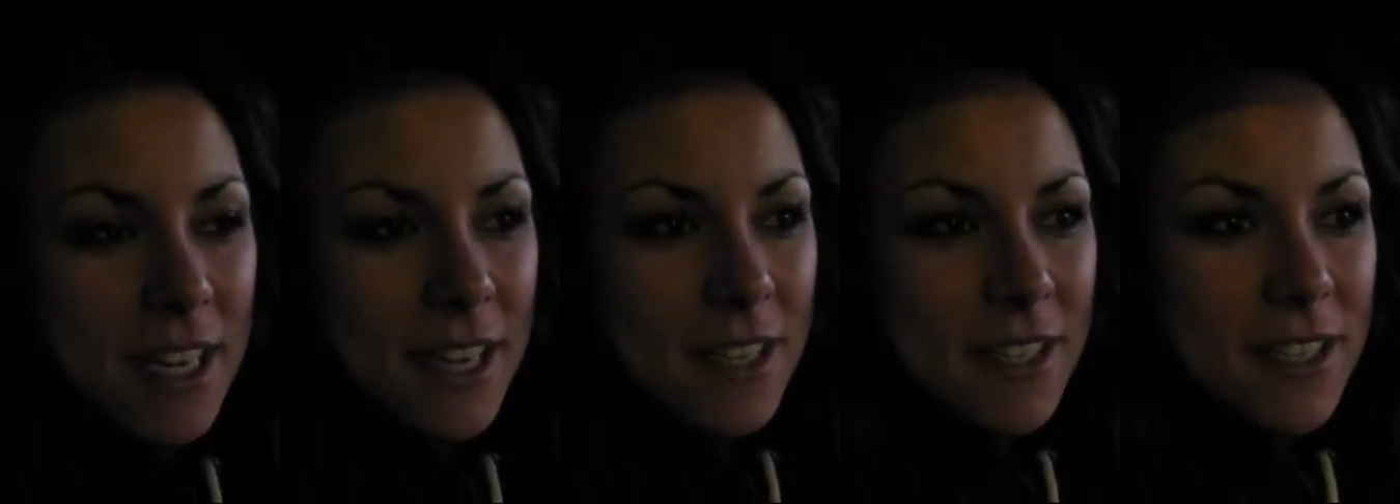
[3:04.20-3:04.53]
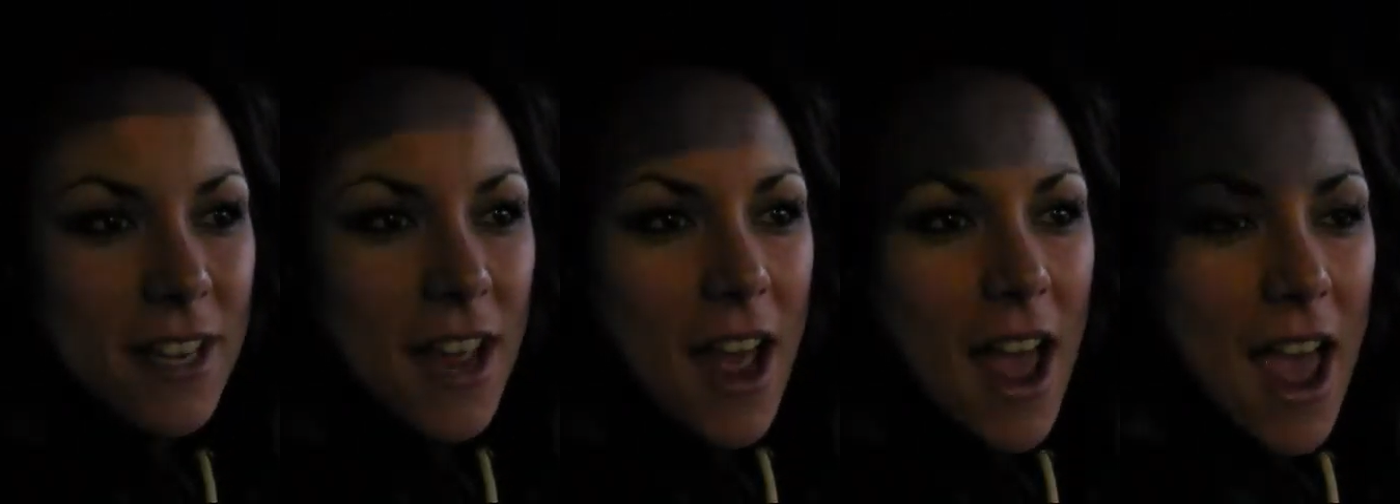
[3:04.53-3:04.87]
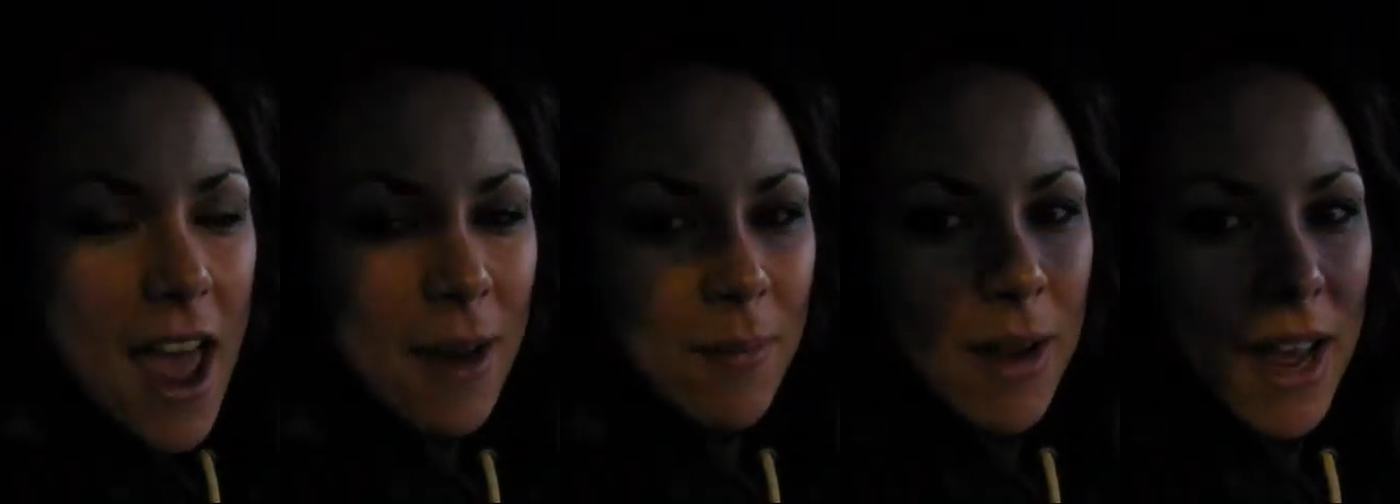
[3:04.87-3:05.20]
accident
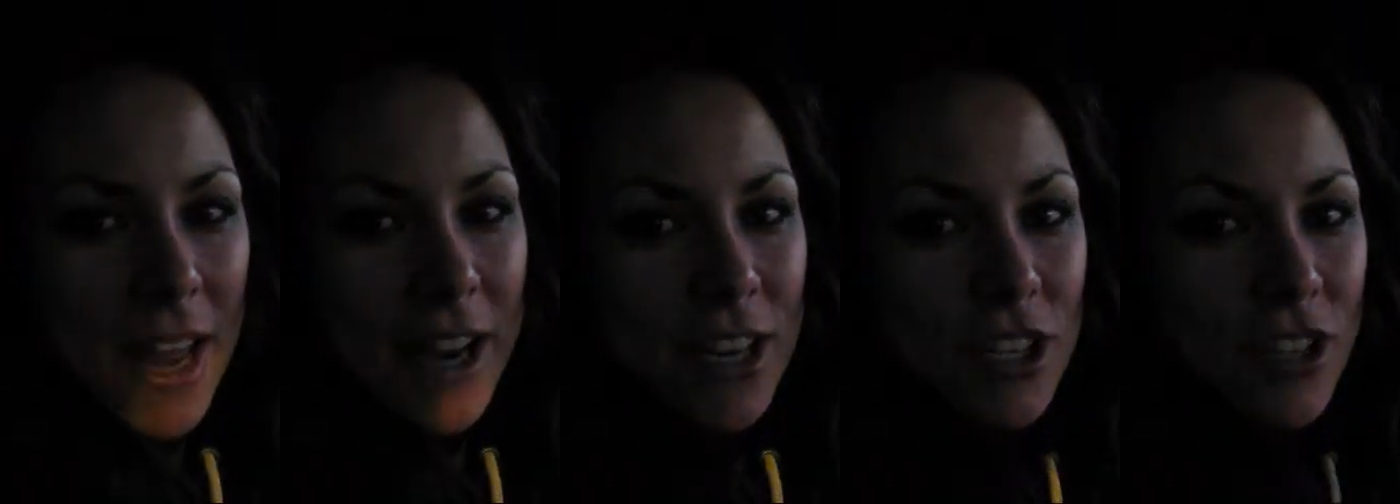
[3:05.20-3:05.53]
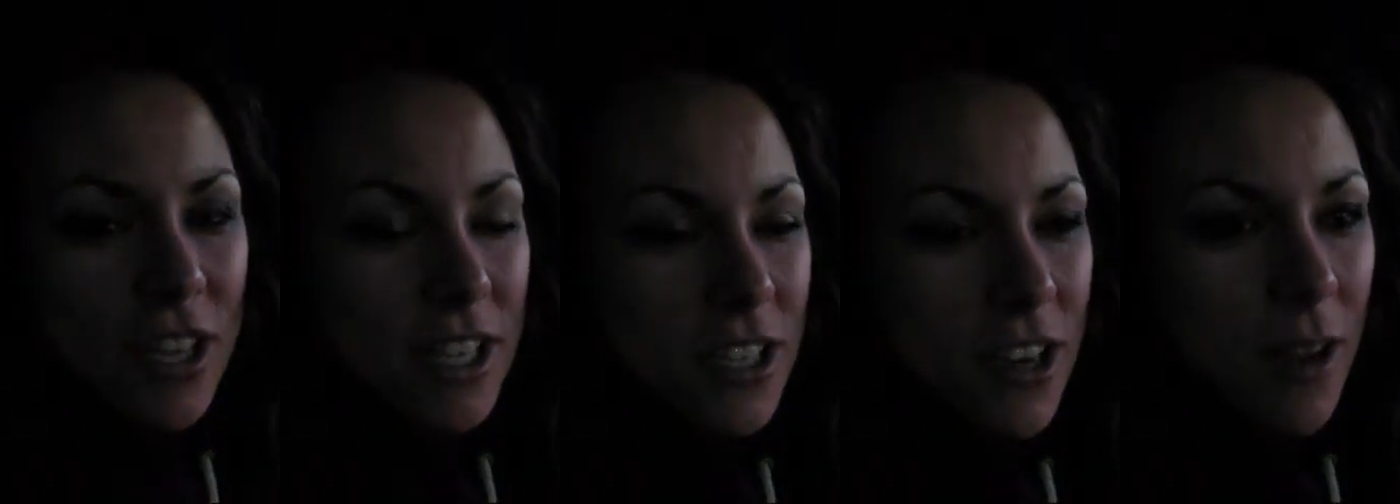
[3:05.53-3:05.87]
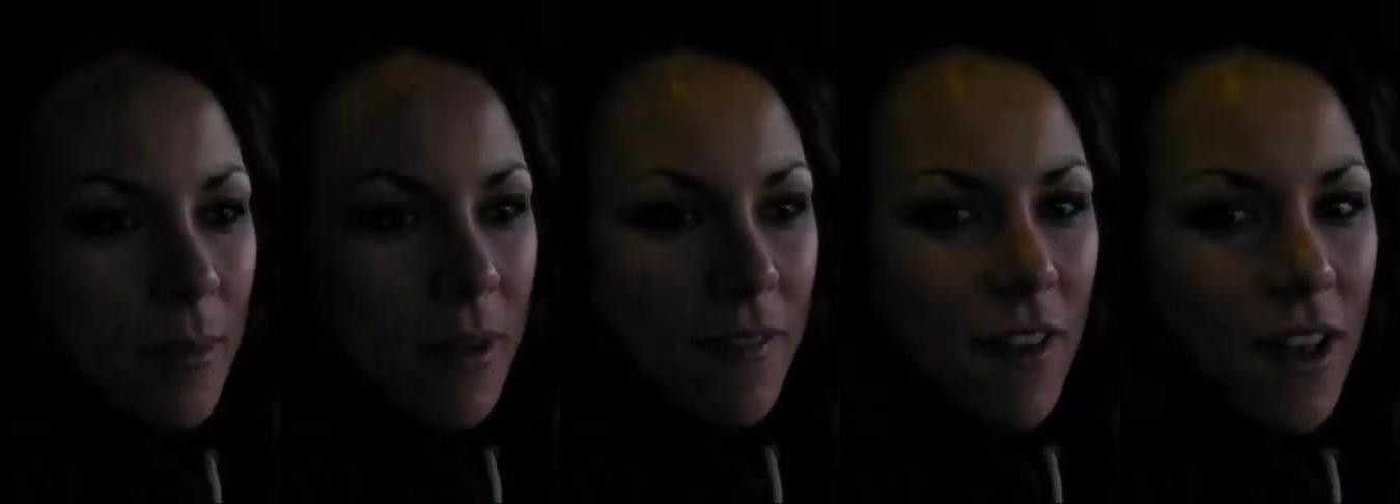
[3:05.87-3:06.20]
and my head injury. It's
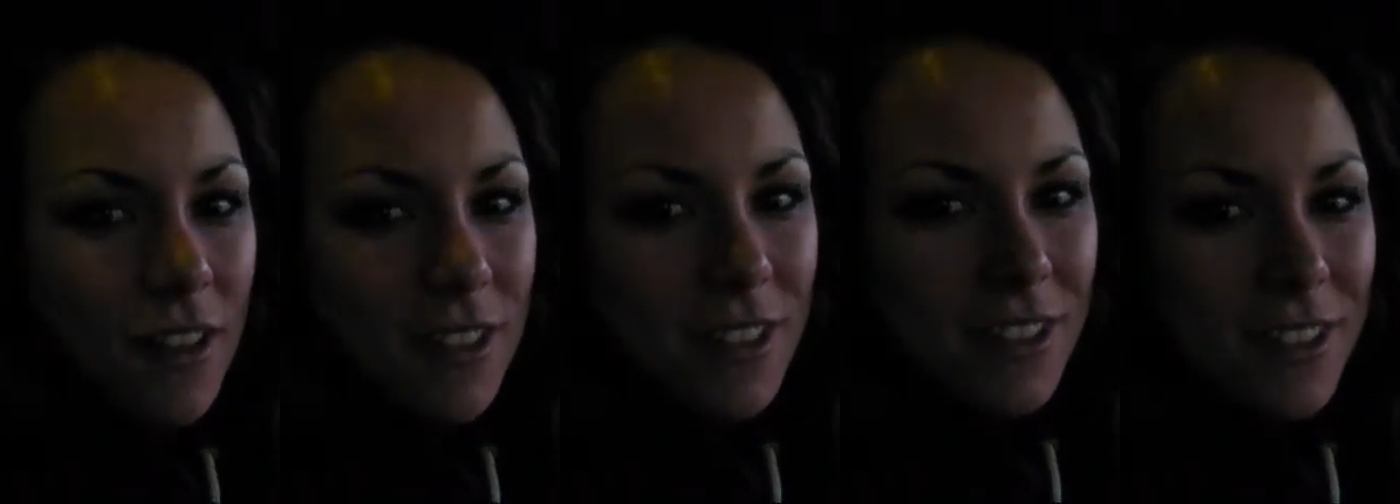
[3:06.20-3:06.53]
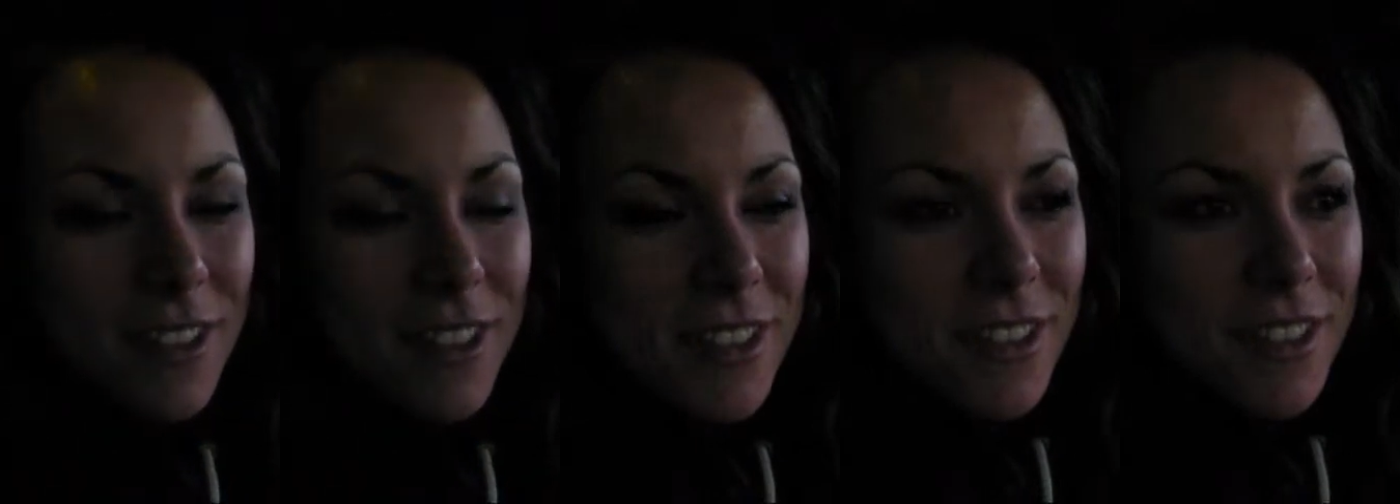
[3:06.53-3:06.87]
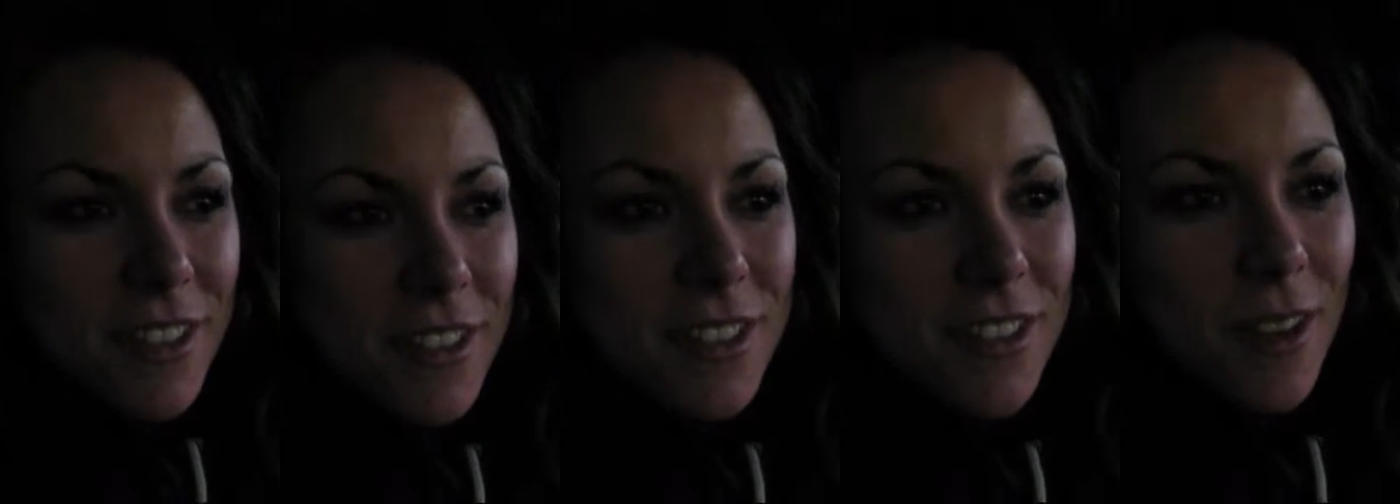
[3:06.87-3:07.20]
not my fault.
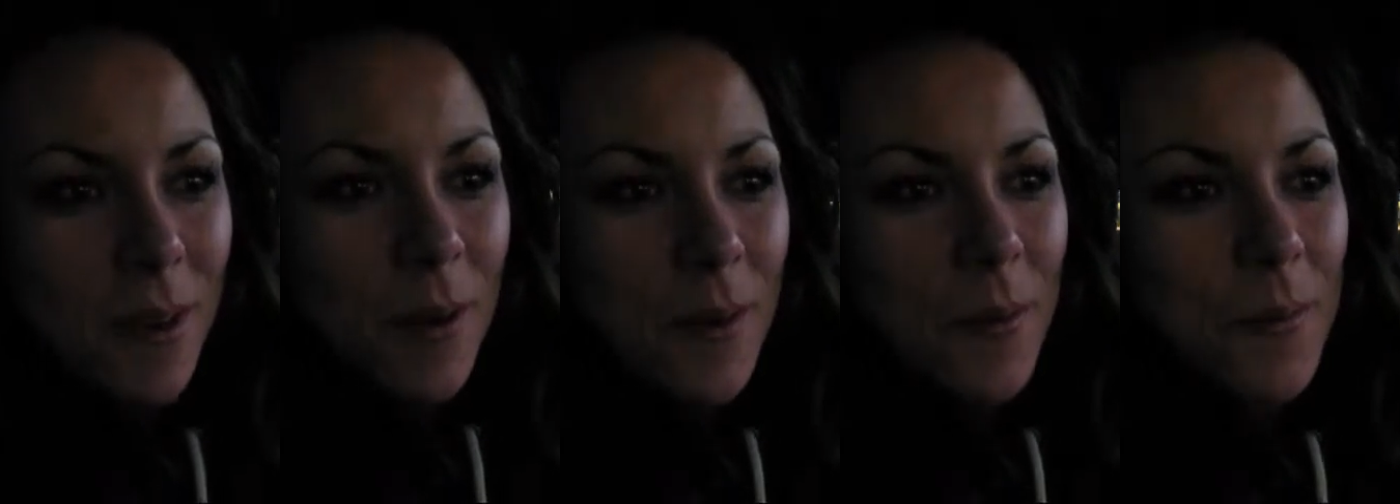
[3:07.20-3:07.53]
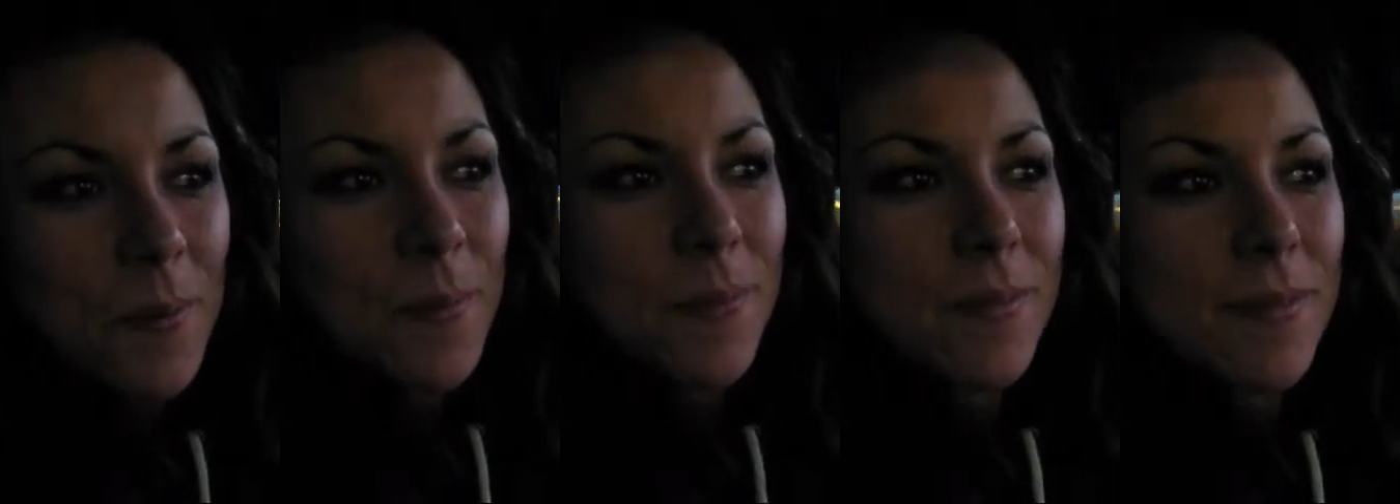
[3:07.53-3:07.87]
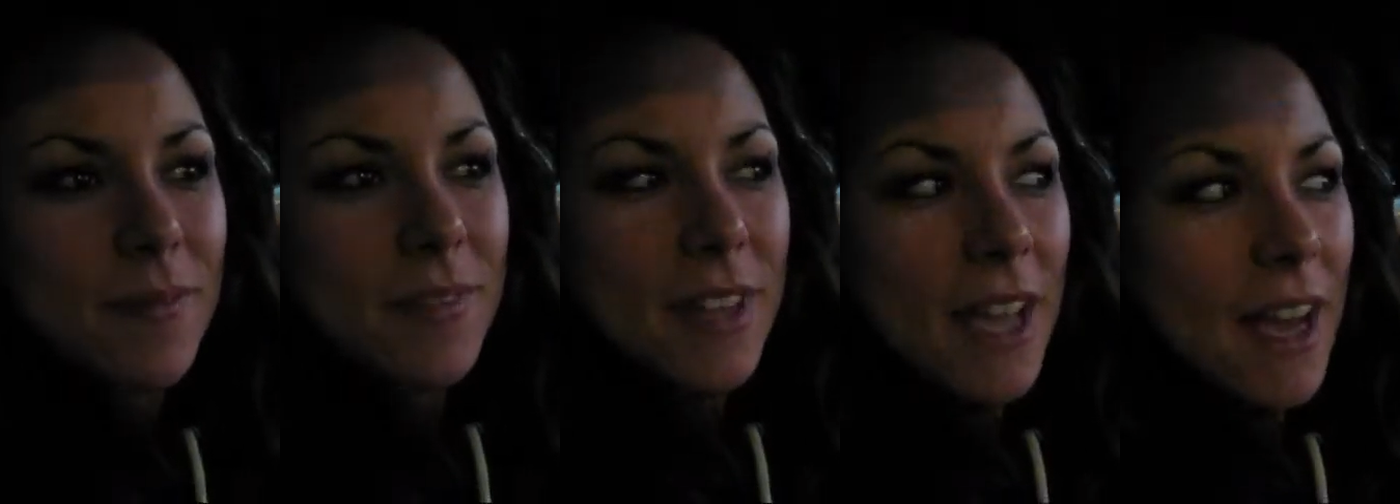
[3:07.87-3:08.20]
So,
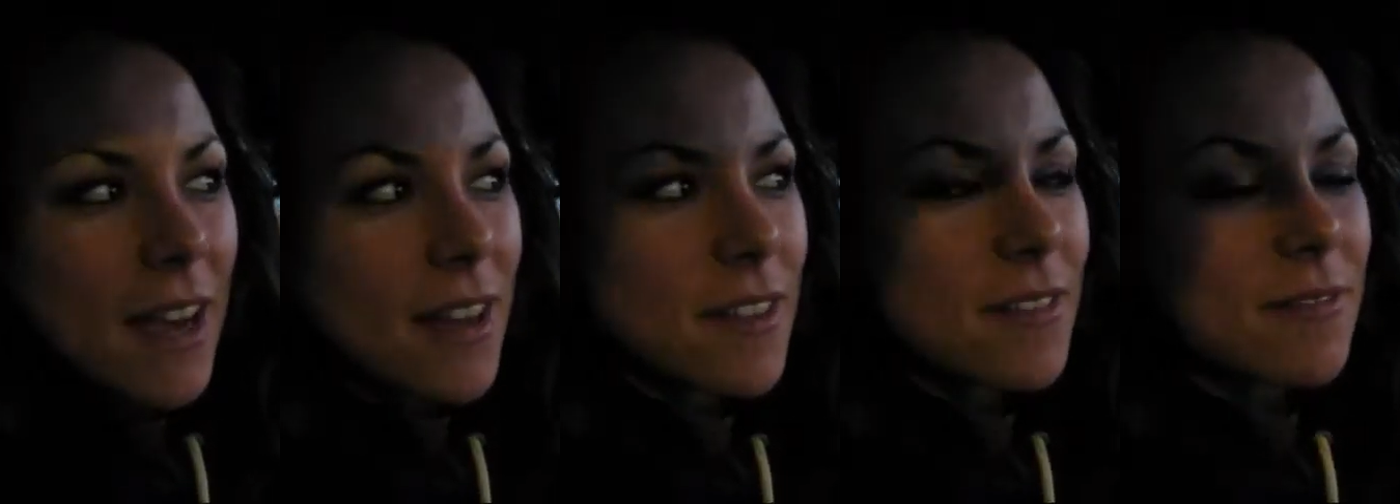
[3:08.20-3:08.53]
yeah.